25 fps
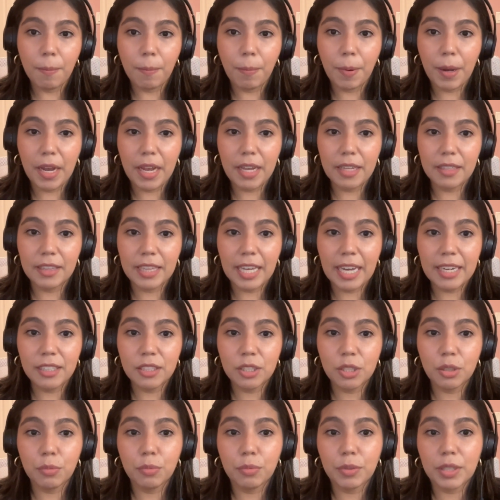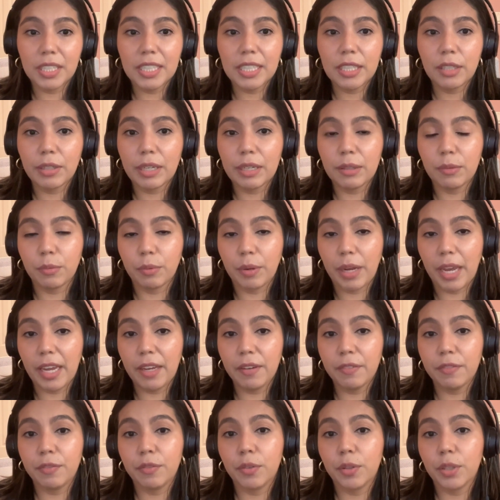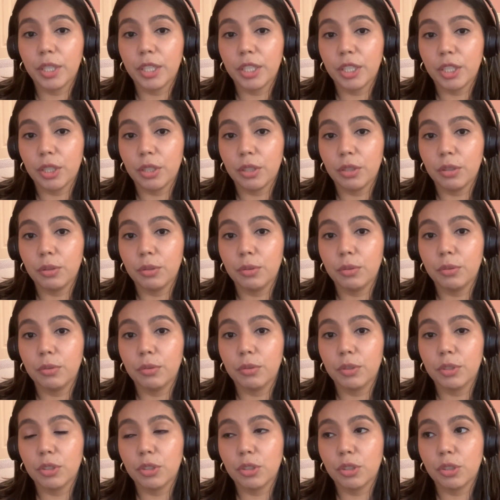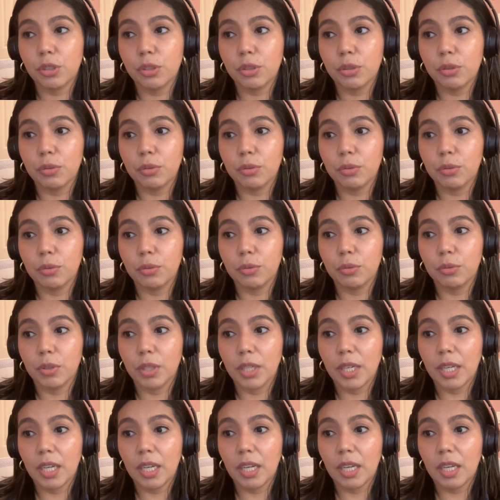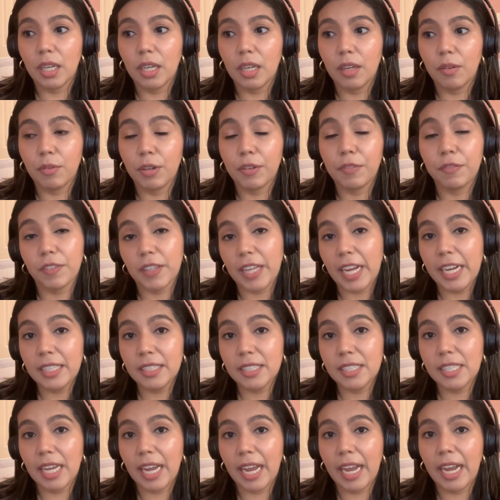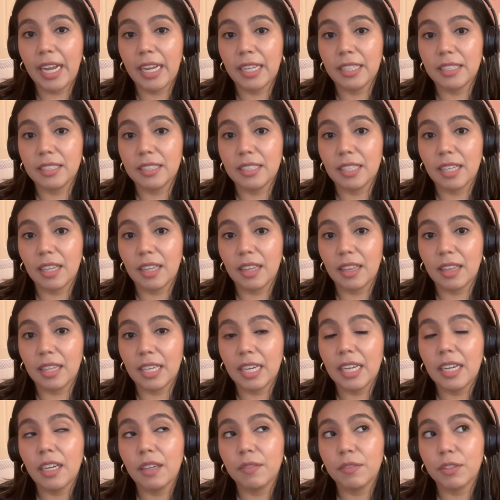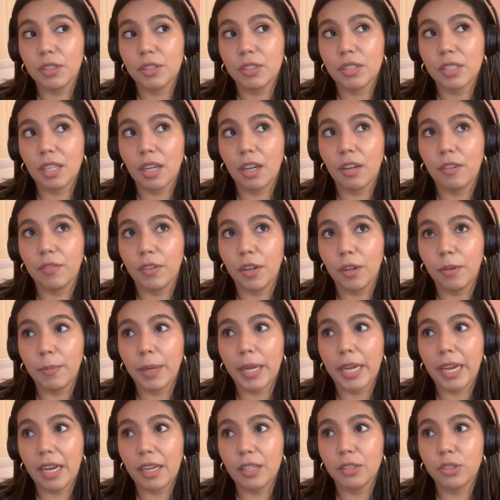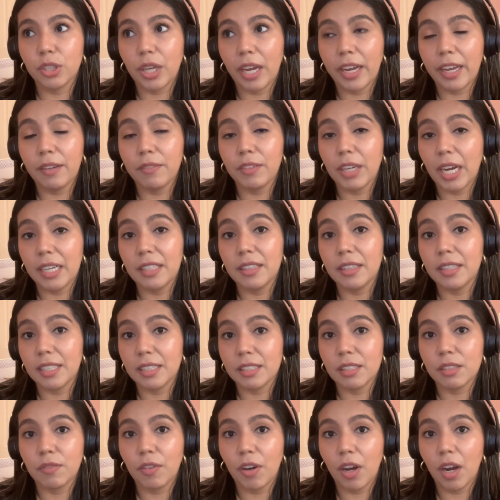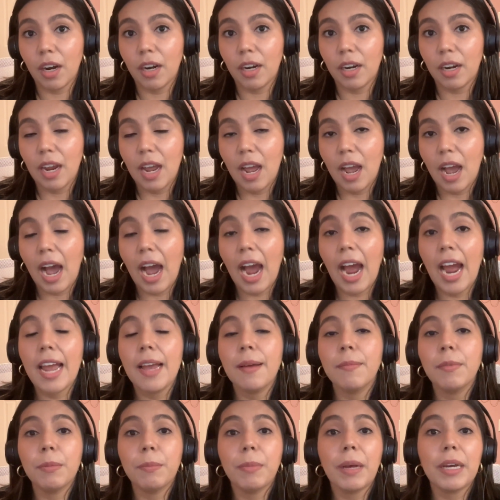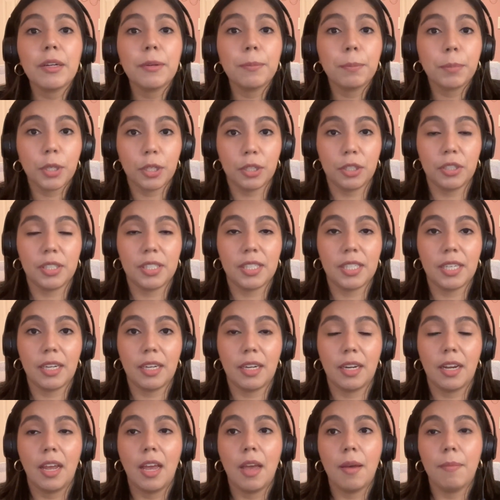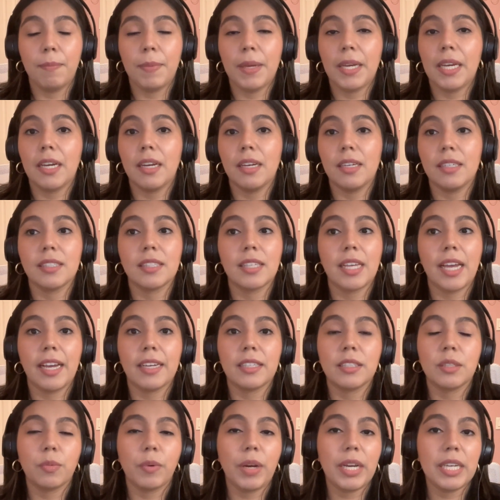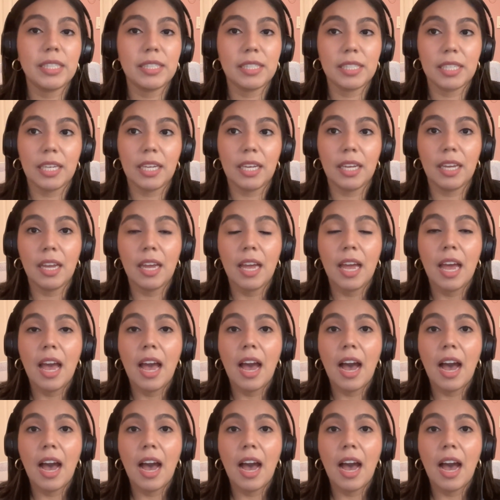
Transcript: But that is a really great way for you to reflect and think of yourself, oh my gosh, I have gotten this far. I am a better person because XYZ.